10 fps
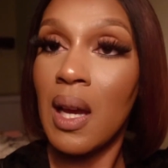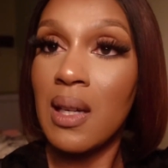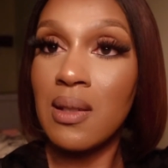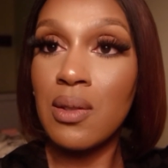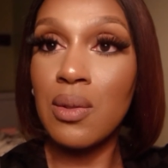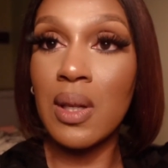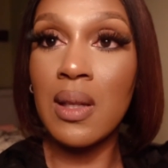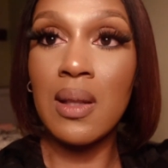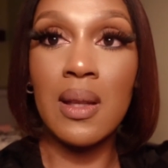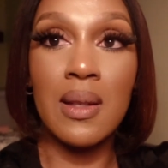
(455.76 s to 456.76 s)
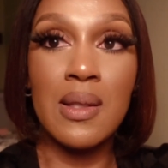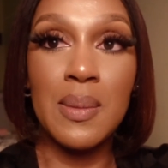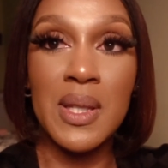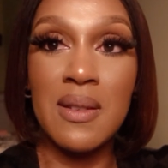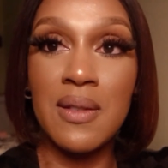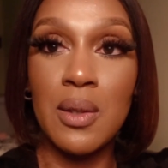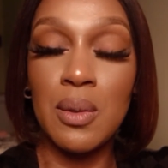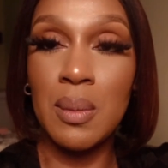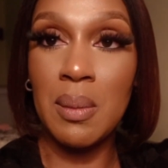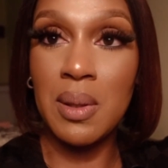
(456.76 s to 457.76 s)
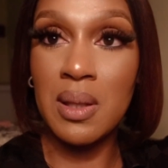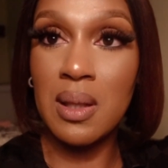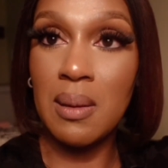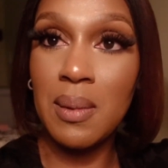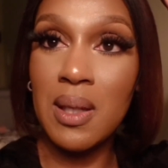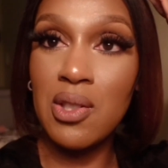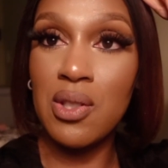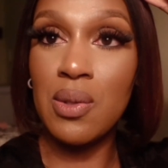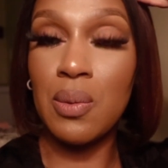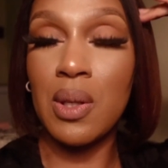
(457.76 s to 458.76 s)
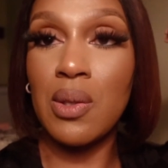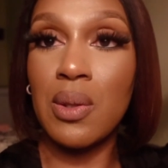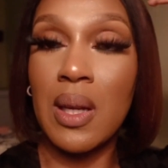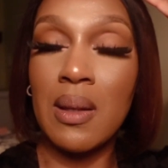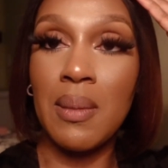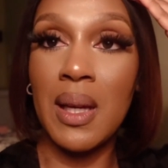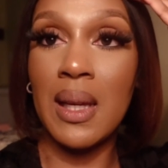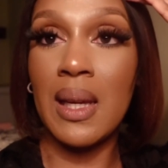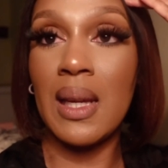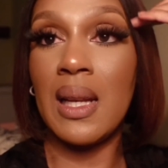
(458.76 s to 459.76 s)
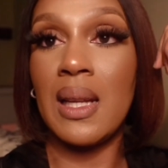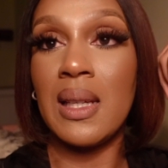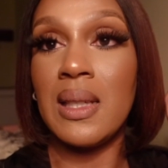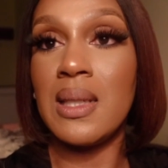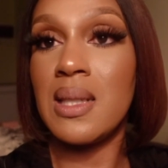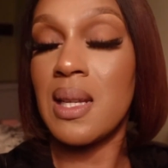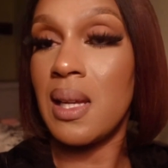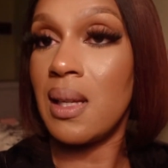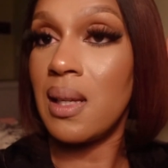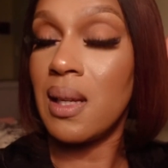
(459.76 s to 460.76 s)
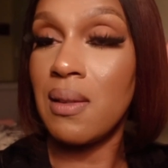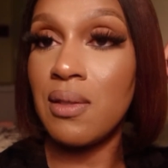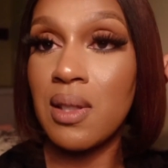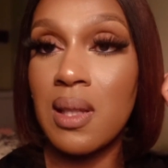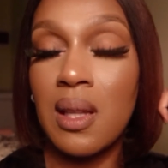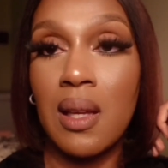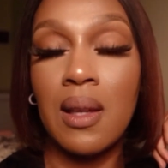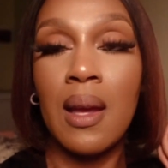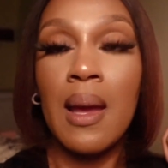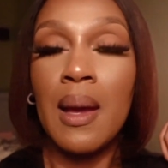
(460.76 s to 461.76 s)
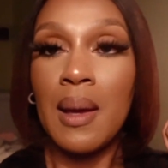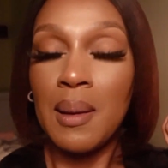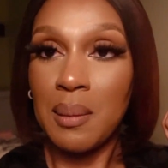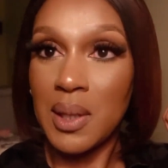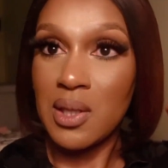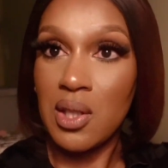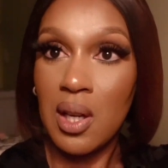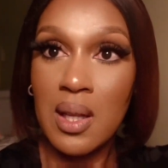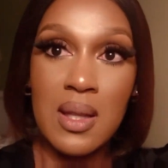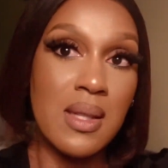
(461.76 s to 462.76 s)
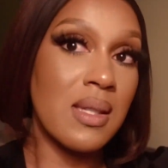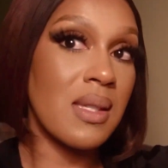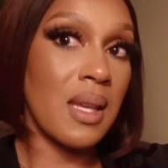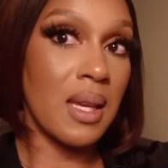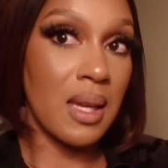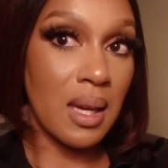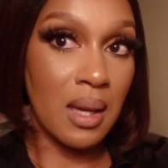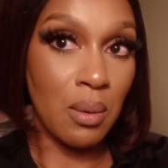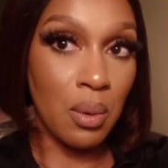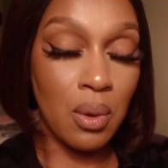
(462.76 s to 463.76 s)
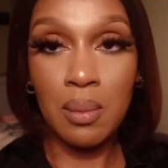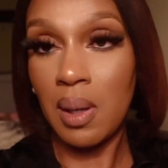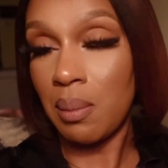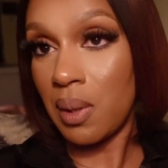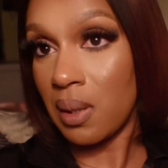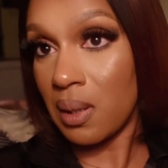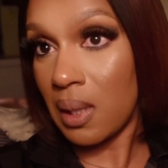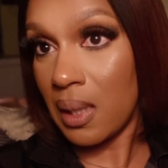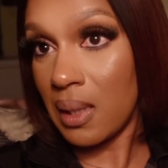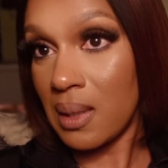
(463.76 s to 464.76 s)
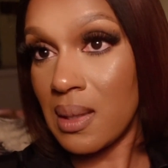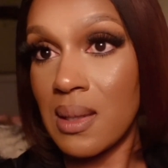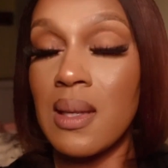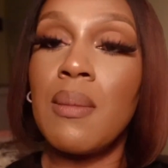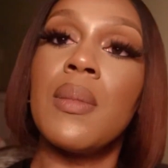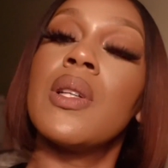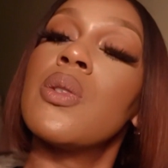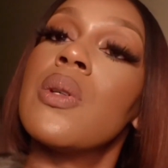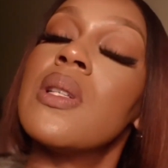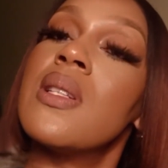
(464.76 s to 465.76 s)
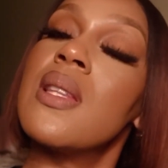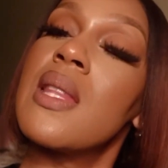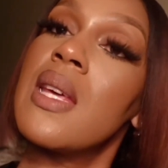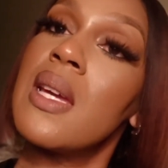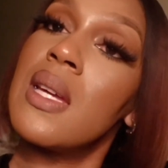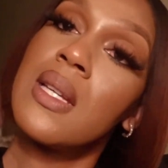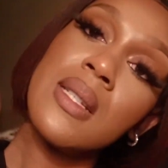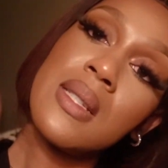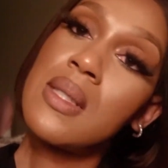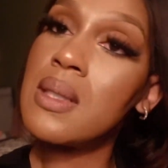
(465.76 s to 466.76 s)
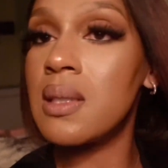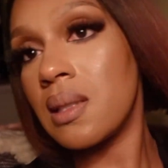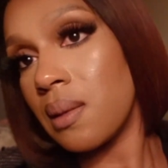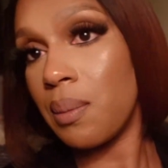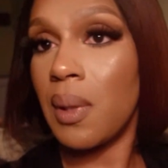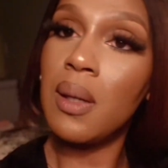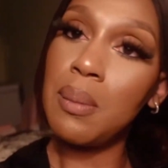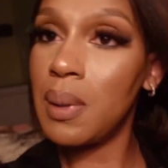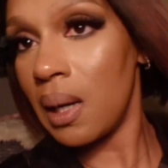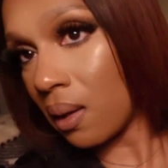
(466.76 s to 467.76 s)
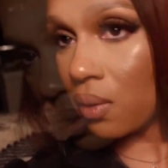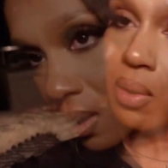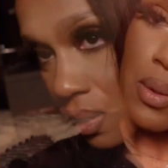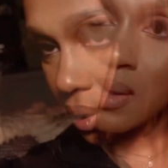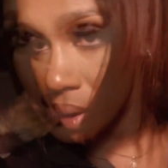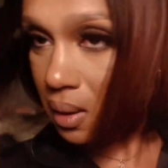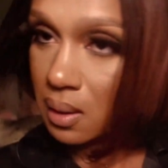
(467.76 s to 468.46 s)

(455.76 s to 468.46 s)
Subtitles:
I didn't do anything specific on my birthday, but I just went to get my hair laid and everything. But yeah, this is the hair I wore on my birthday, December 23rd, my Bella Rosa.